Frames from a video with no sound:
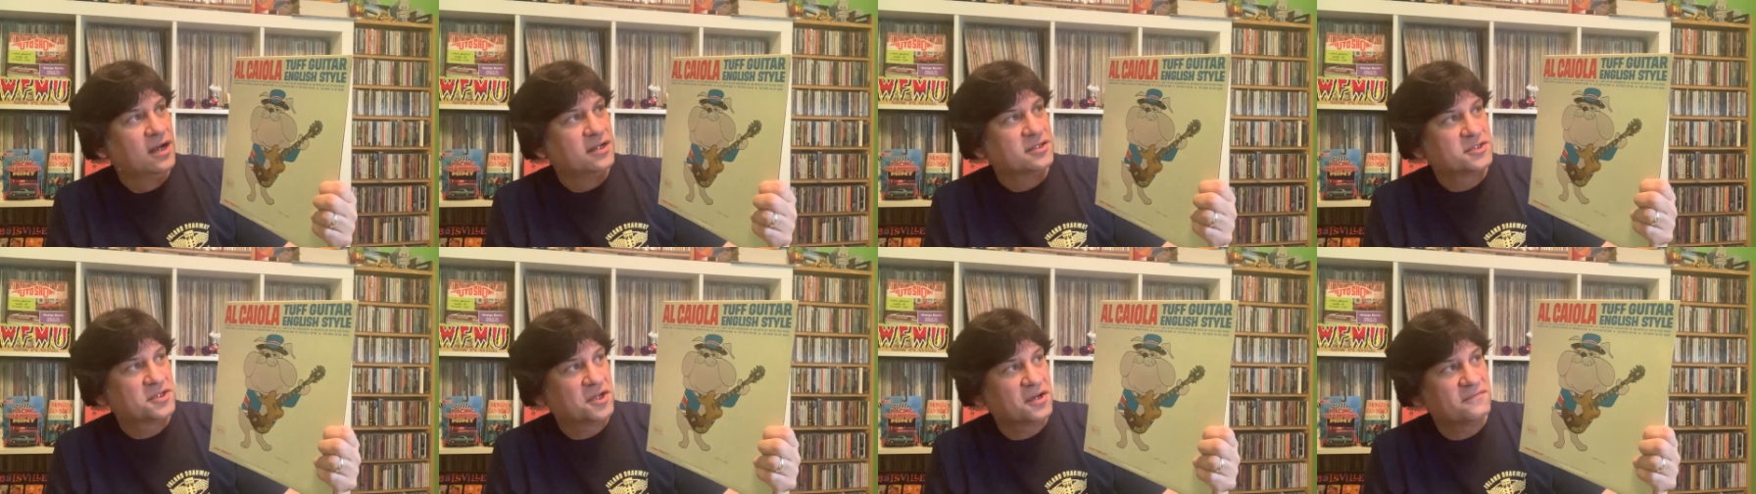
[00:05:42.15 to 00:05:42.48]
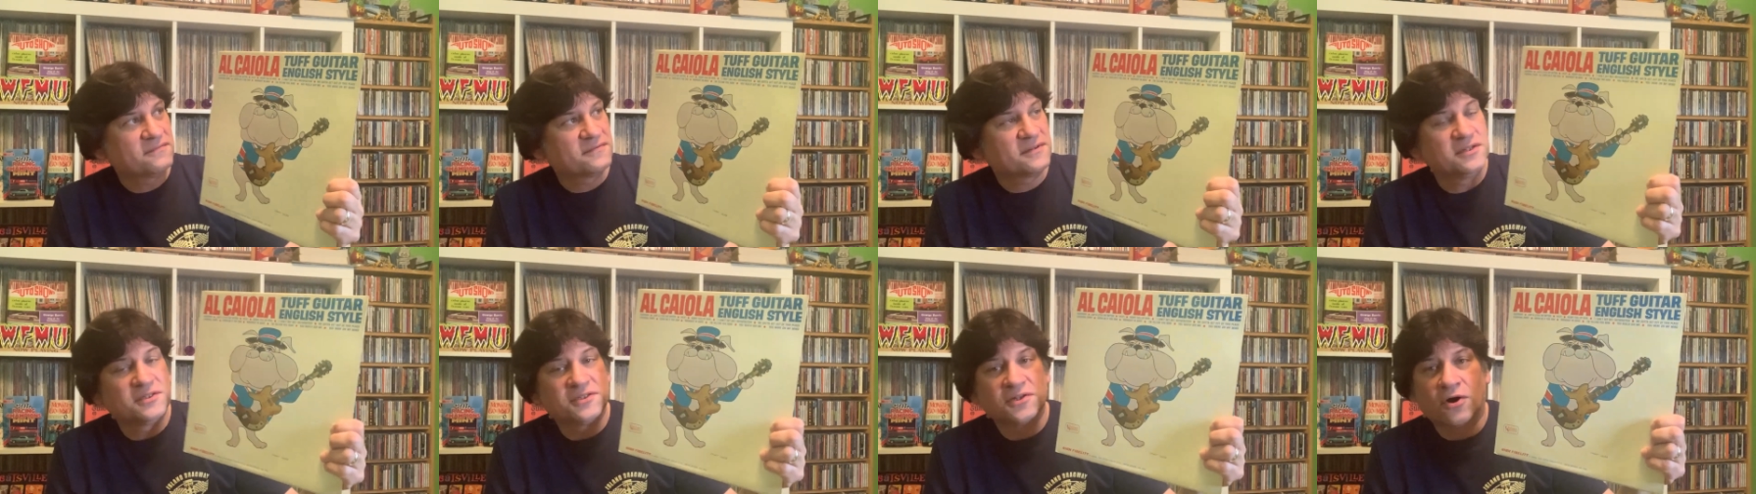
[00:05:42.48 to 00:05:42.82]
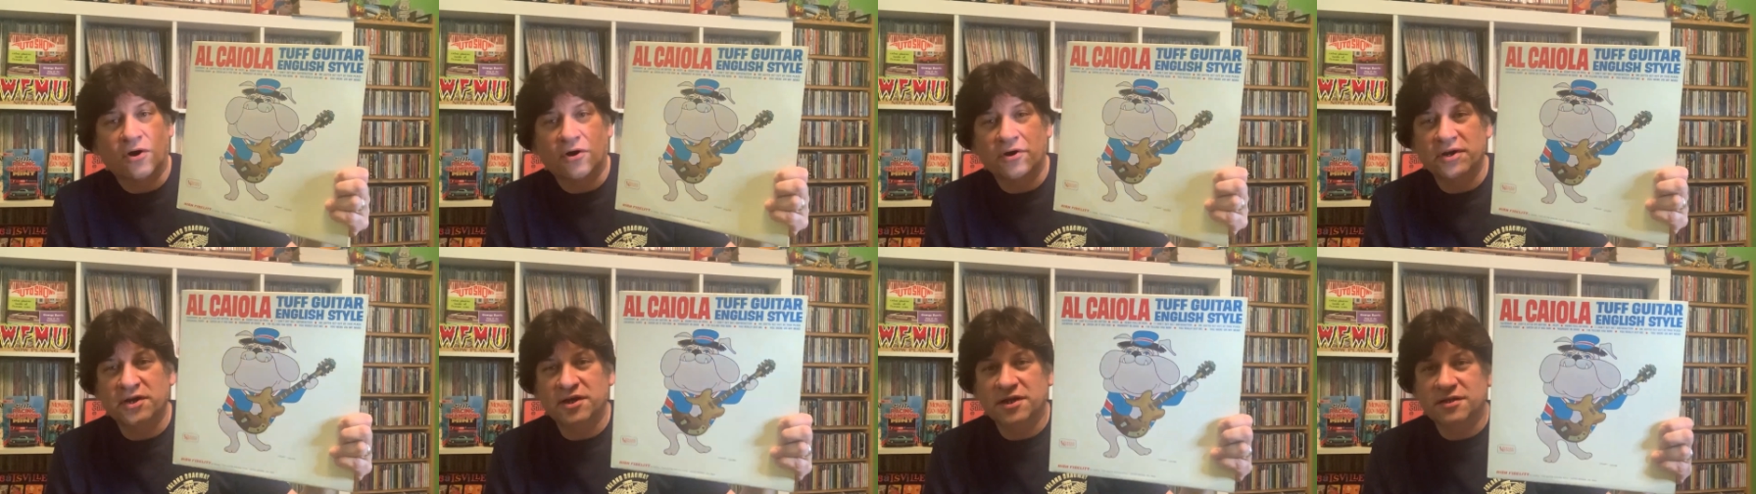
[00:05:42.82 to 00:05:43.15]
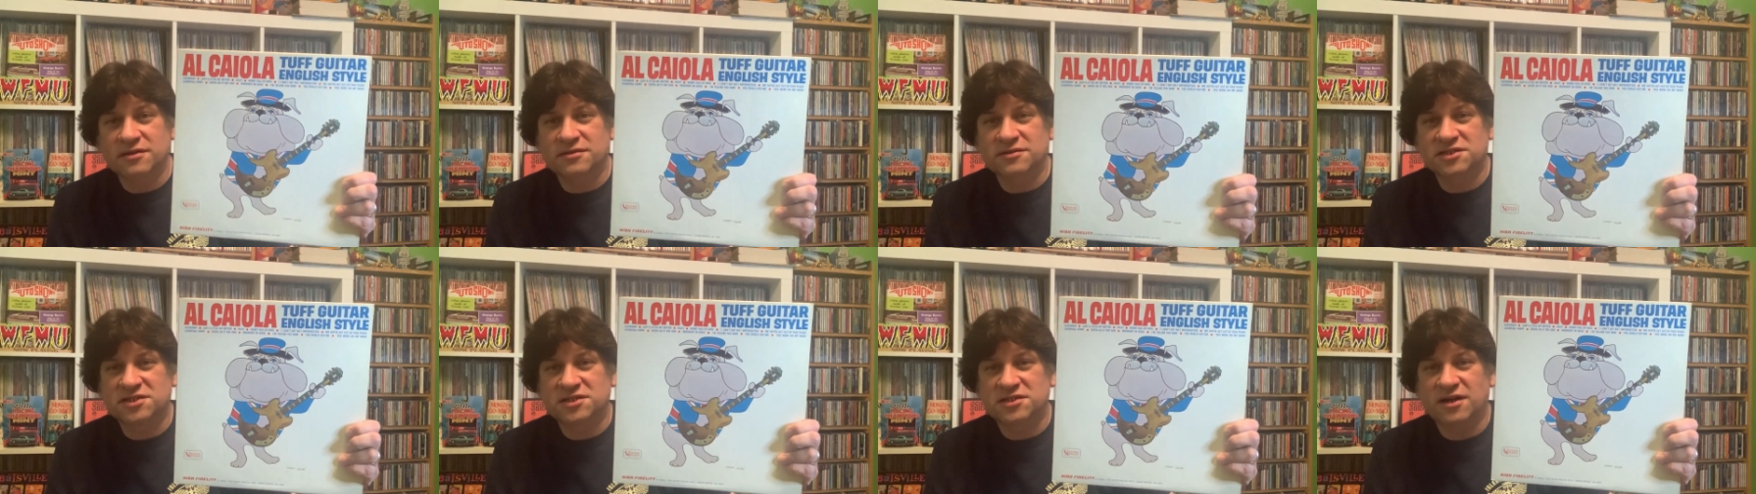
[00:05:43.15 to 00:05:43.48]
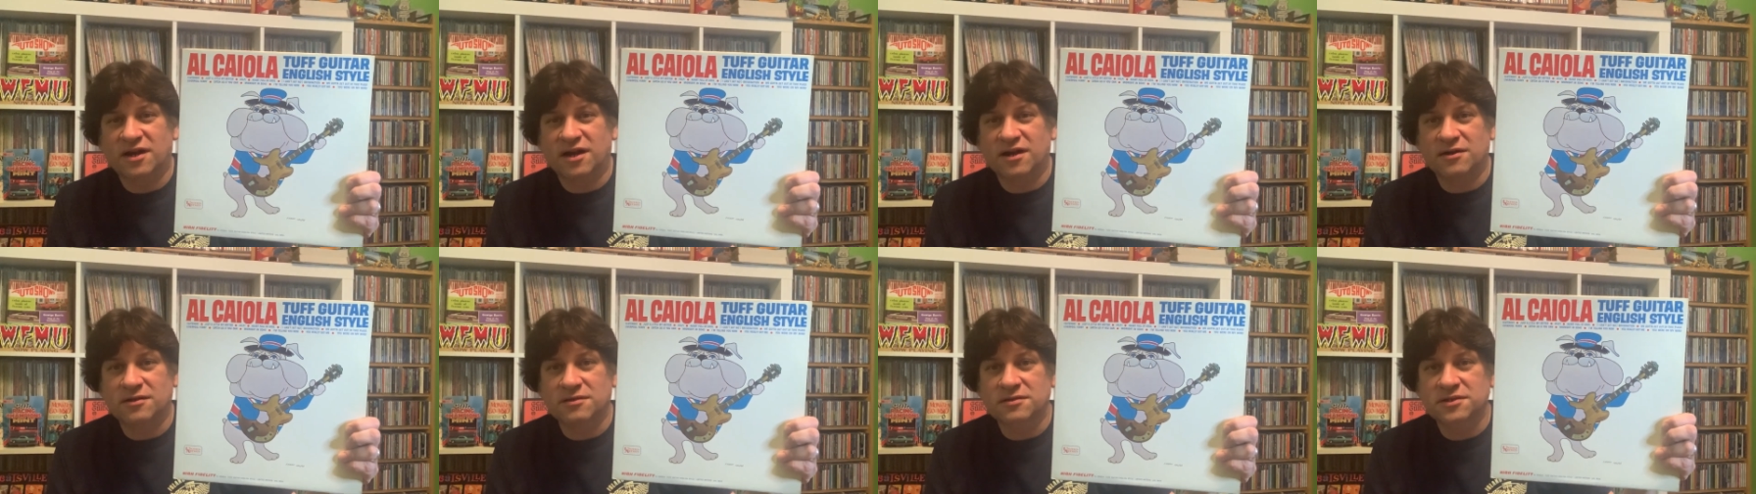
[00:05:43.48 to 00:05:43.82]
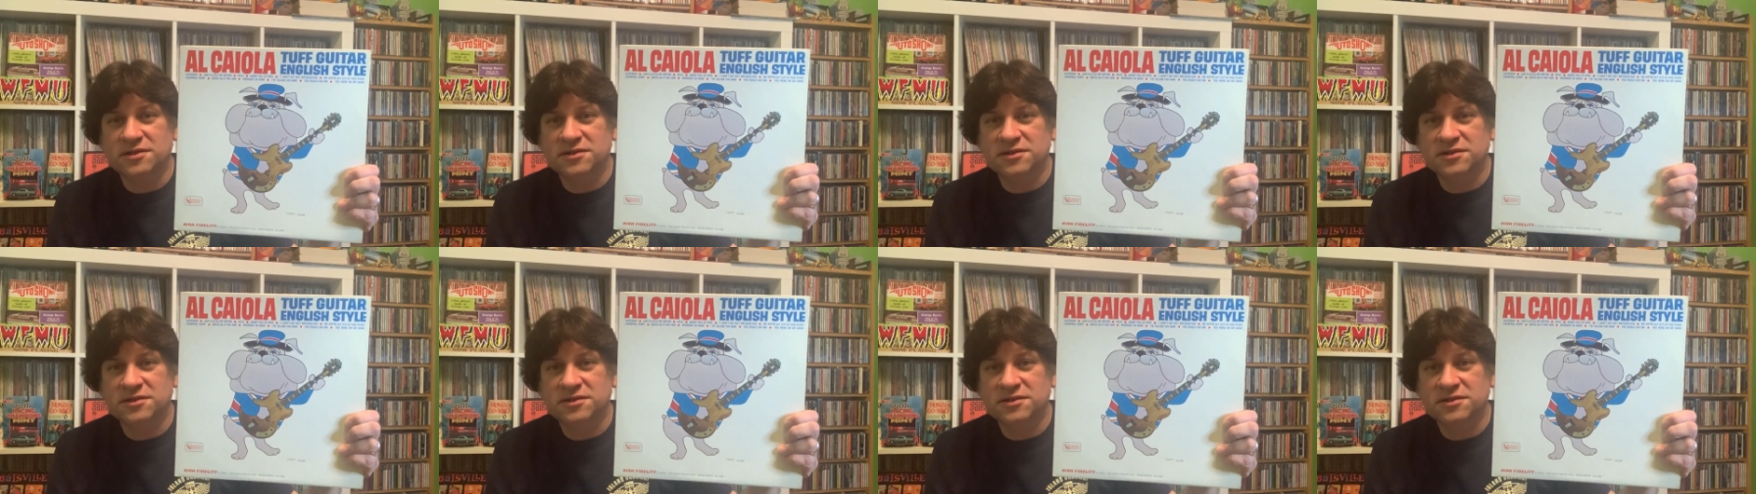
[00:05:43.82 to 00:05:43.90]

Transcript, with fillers: Tough guitar, English style,